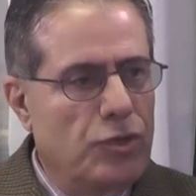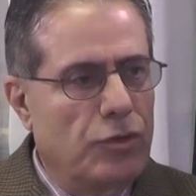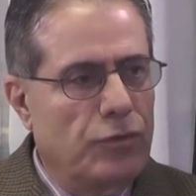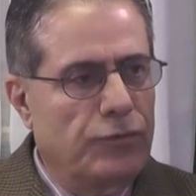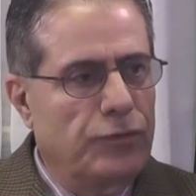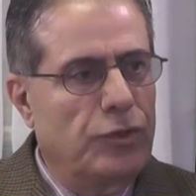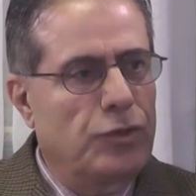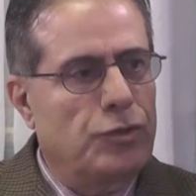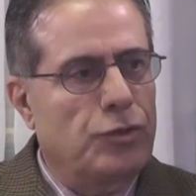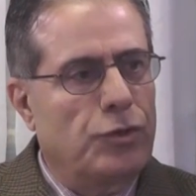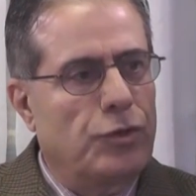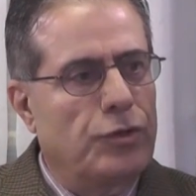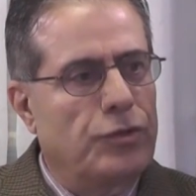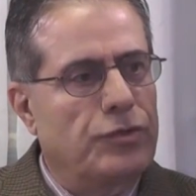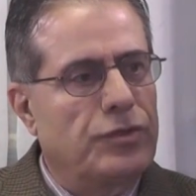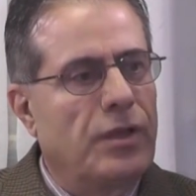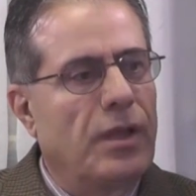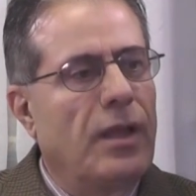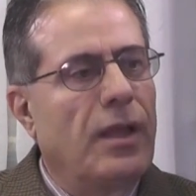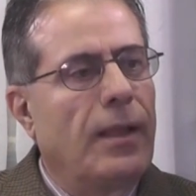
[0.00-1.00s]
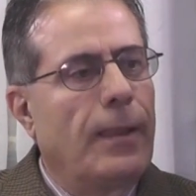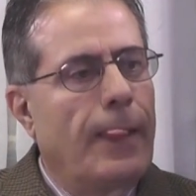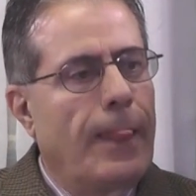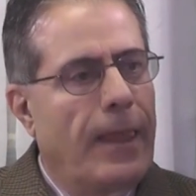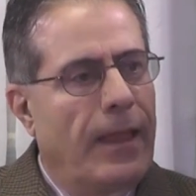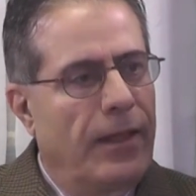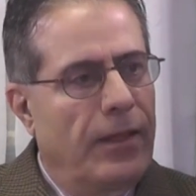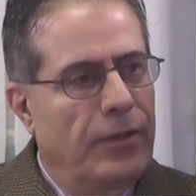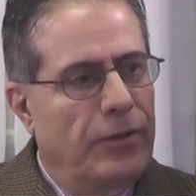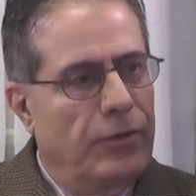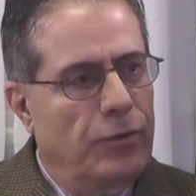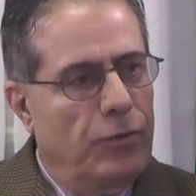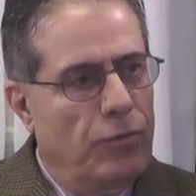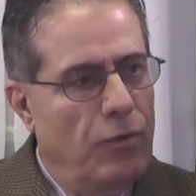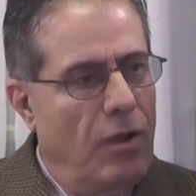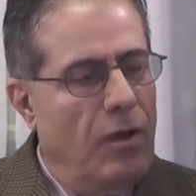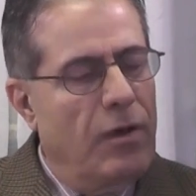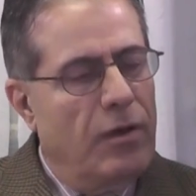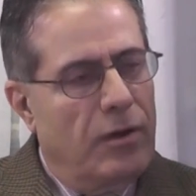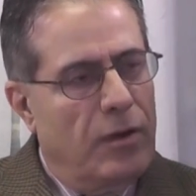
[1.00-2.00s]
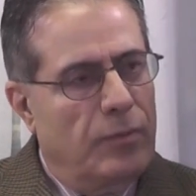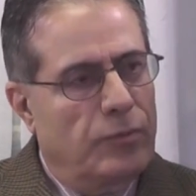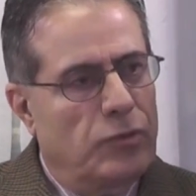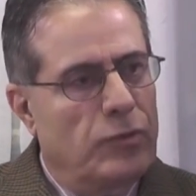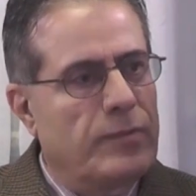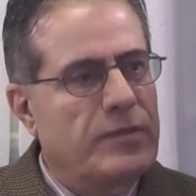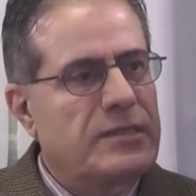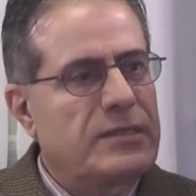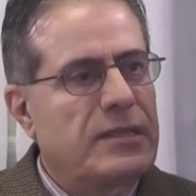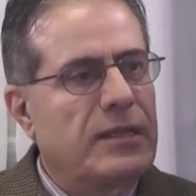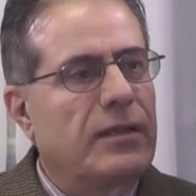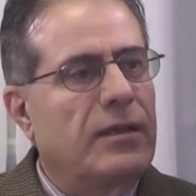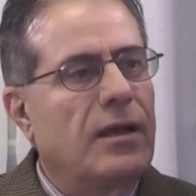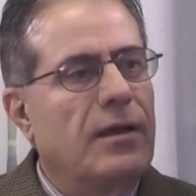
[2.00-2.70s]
of Detroit, and you are optimistic